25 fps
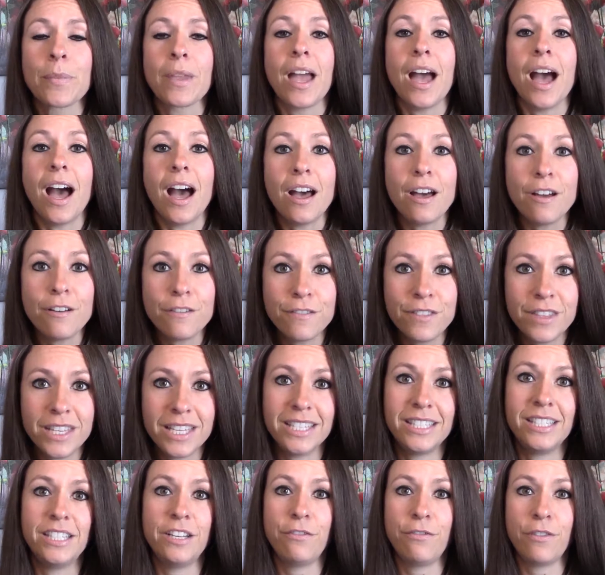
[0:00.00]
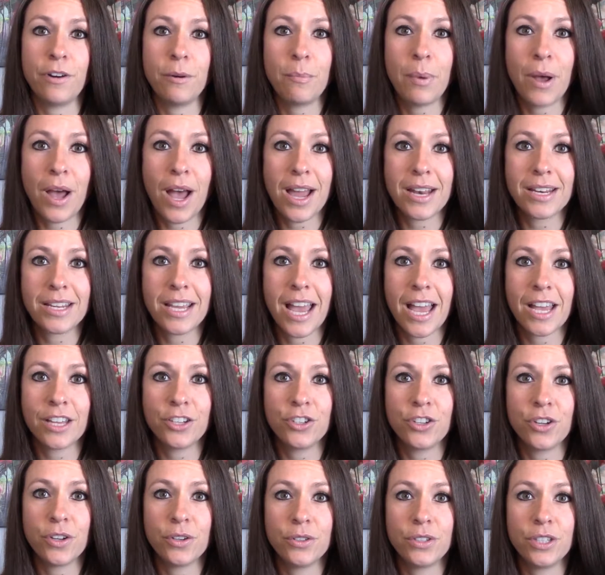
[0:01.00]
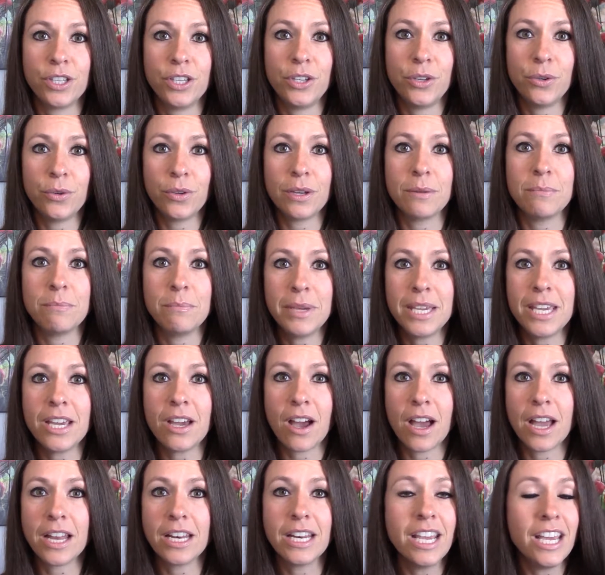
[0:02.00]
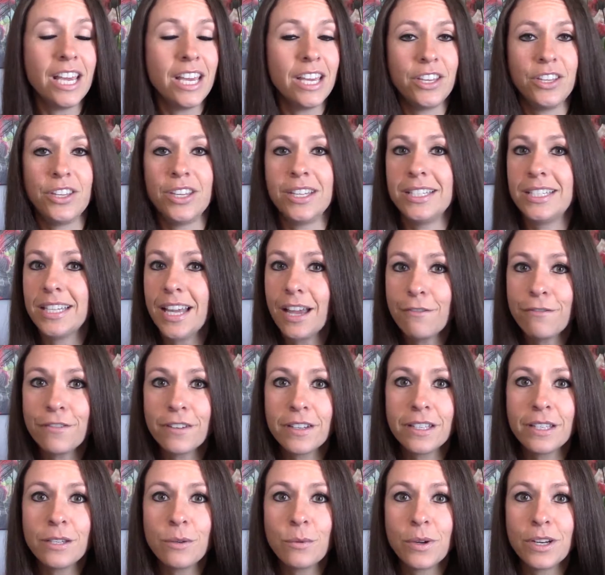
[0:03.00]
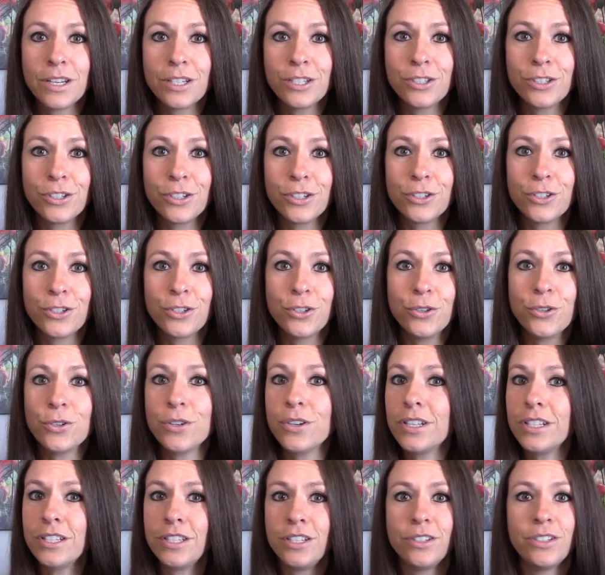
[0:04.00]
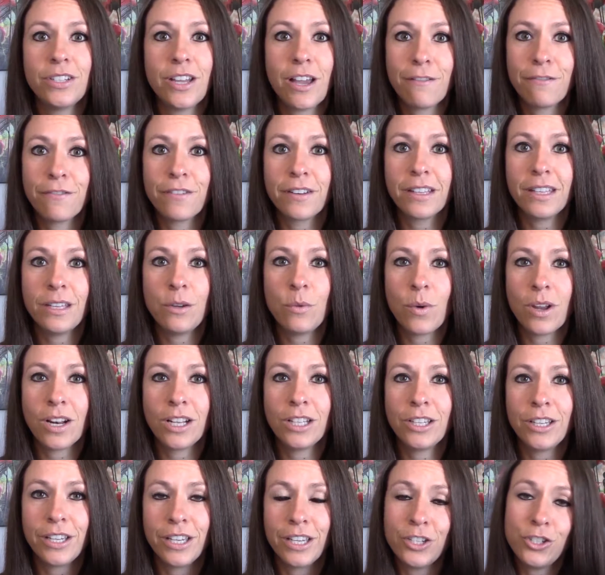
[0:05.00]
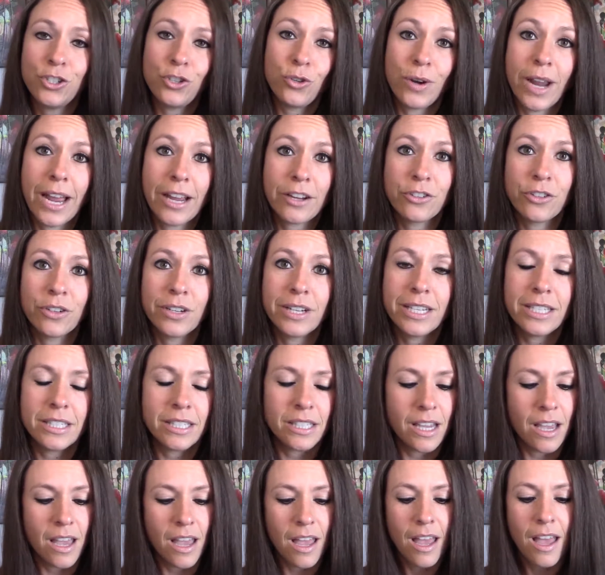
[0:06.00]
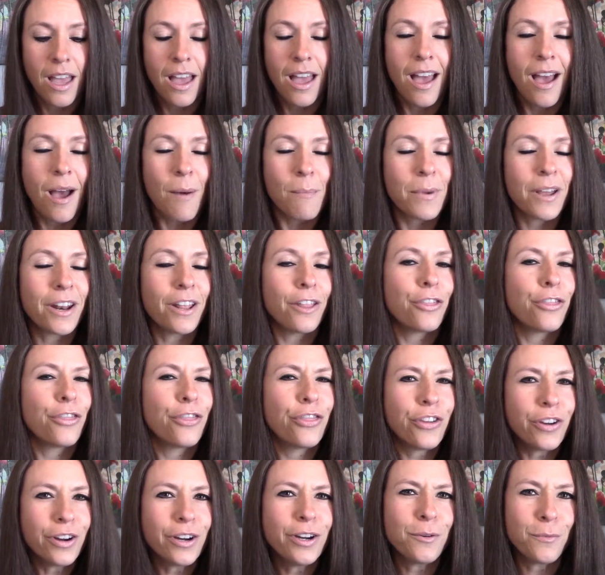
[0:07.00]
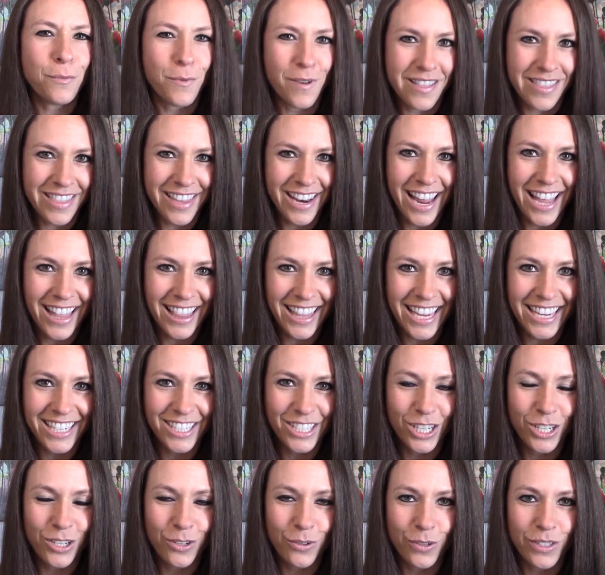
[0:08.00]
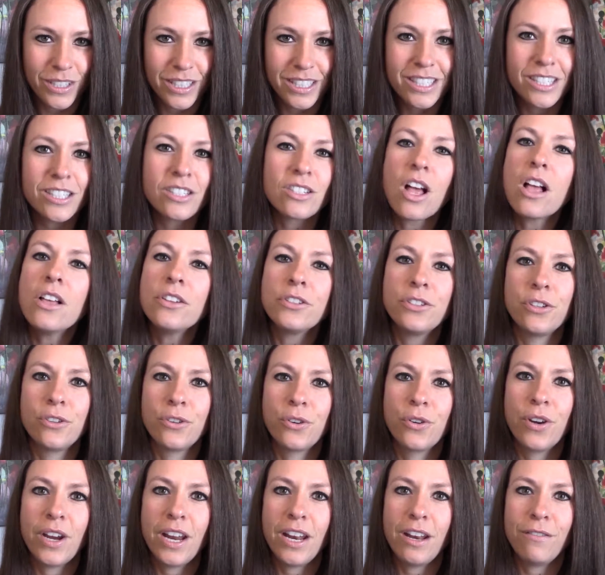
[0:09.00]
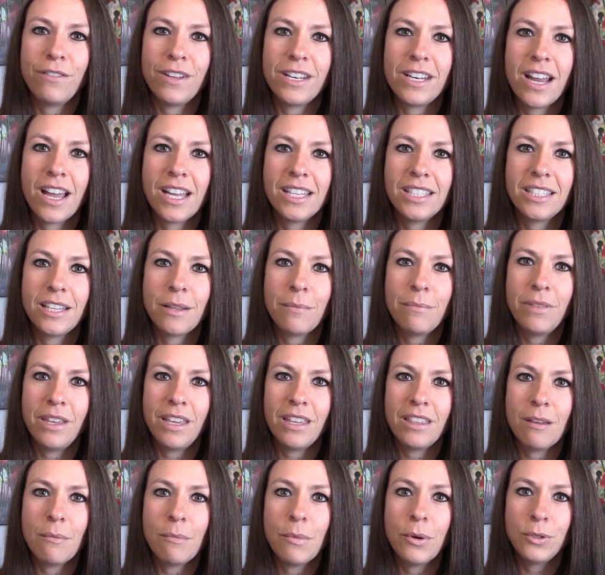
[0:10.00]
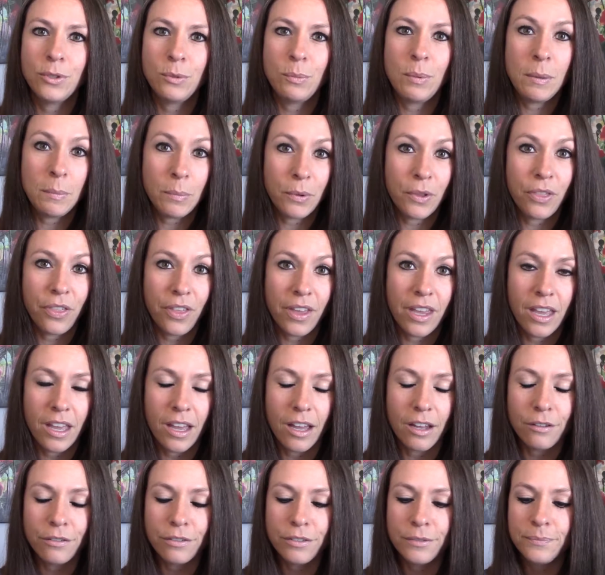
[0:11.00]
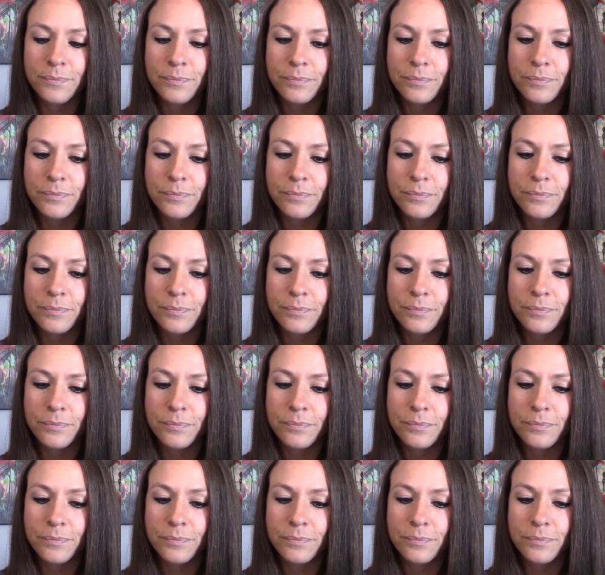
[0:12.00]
of these different podcast shows that you can be on, you definitely want to search Google and you definitely want to look at directories. But a third one that I like to do, and this is also creative and not something that most people think of.